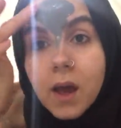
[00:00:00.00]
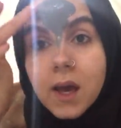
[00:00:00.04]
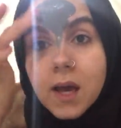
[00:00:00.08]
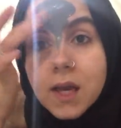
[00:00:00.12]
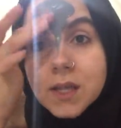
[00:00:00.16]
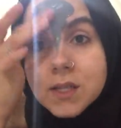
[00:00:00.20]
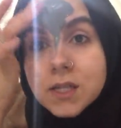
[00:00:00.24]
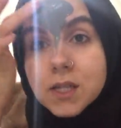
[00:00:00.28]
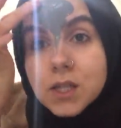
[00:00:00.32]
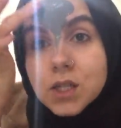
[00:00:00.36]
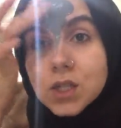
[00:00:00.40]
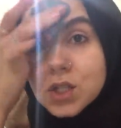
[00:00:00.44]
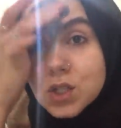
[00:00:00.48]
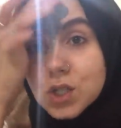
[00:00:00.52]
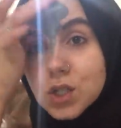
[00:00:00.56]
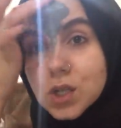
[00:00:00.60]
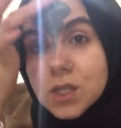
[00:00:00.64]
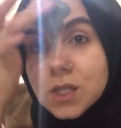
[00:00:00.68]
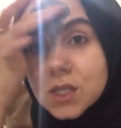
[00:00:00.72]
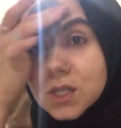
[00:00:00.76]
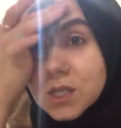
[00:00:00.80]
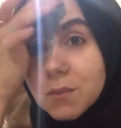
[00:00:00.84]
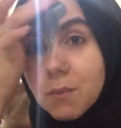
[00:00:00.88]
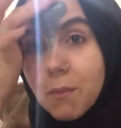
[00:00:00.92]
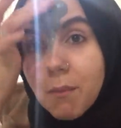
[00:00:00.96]
Is it
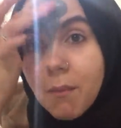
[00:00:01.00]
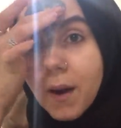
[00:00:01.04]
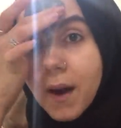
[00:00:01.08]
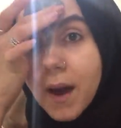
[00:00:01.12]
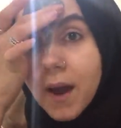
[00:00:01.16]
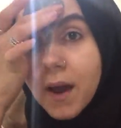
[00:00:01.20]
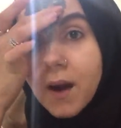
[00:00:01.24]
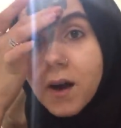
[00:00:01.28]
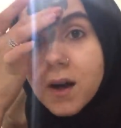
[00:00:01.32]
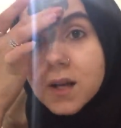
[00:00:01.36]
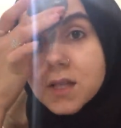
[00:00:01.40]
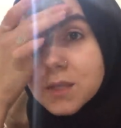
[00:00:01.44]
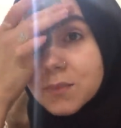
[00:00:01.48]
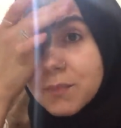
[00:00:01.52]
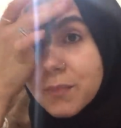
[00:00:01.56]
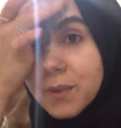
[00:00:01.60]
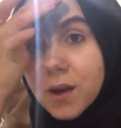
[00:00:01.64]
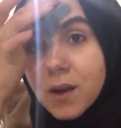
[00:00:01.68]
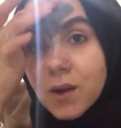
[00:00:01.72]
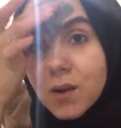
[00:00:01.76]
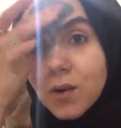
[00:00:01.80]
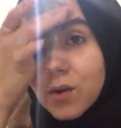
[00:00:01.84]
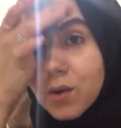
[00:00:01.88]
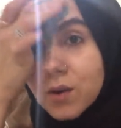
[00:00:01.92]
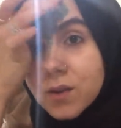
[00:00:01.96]
just my
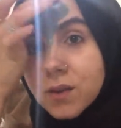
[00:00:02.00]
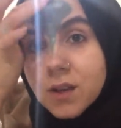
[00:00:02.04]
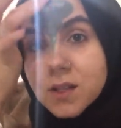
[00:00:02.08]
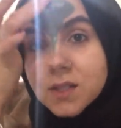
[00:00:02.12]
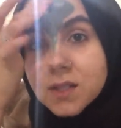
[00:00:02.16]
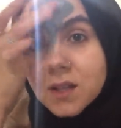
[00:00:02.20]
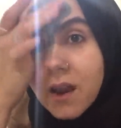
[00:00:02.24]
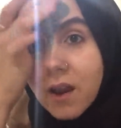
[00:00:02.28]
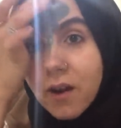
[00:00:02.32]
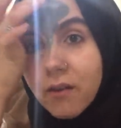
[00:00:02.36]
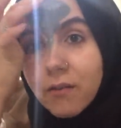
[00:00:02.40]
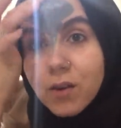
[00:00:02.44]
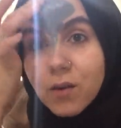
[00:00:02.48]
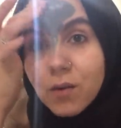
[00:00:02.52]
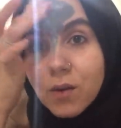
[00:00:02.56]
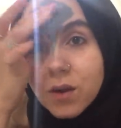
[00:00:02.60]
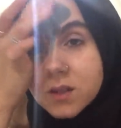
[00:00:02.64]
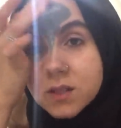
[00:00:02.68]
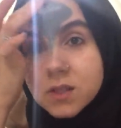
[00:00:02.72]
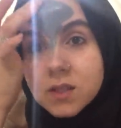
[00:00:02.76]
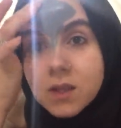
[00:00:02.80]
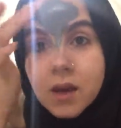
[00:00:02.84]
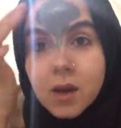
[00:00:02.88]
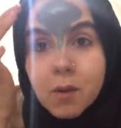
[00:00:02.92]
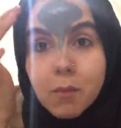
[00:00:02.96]
husband, or does
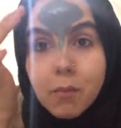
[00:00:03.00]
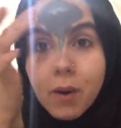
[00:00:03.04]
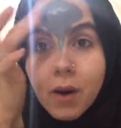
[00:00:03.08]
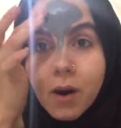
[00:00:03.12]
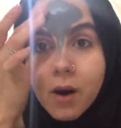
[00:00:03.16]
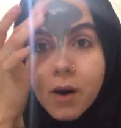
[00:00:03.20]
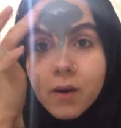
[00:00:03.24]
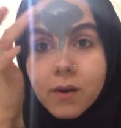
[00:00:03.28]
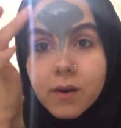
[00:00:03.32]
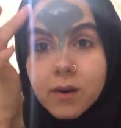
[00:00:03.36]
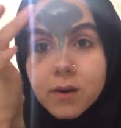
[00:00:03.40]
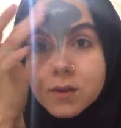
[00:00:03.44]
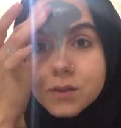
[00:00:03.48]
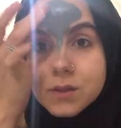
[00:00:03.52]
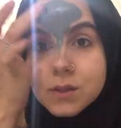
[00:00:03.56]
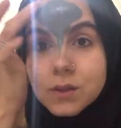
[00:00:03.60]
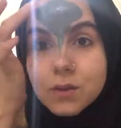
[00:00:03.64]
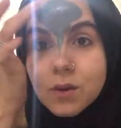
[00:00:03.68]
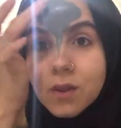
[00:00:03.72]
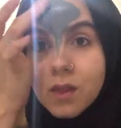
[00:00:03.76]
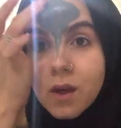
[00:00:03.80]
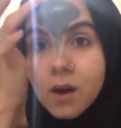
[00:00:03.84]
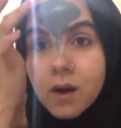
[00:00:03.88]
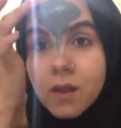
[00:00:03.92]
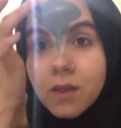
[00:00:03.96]
everyone's like partners
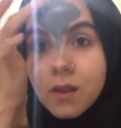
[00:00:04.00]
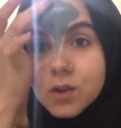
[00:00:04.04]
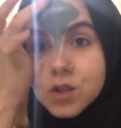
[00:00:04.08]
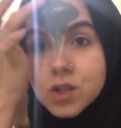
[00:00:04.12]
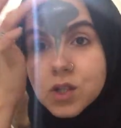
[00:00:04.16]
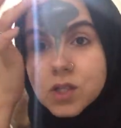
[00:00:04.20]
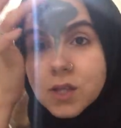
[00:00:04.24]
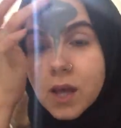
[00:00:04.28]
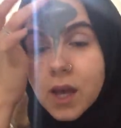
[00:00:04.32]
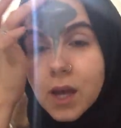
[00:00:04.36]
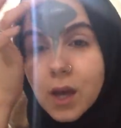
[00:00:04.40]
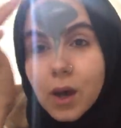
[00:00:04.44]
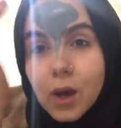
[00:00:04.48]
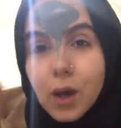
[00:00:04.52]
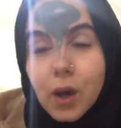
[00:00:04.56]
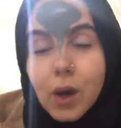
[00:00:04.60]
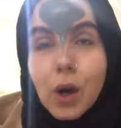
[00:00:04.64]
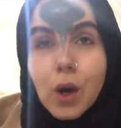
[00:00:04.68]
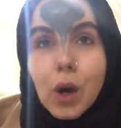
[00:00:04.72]
do that? They're just like